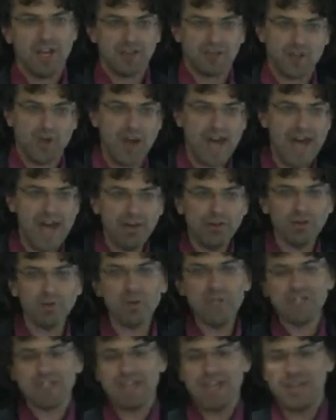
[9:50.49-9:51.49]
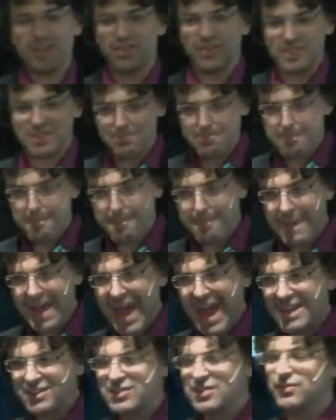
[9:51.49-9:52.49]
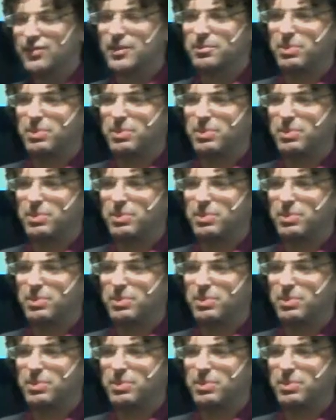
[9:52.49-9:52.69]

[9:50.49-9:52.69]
So how do we take this massive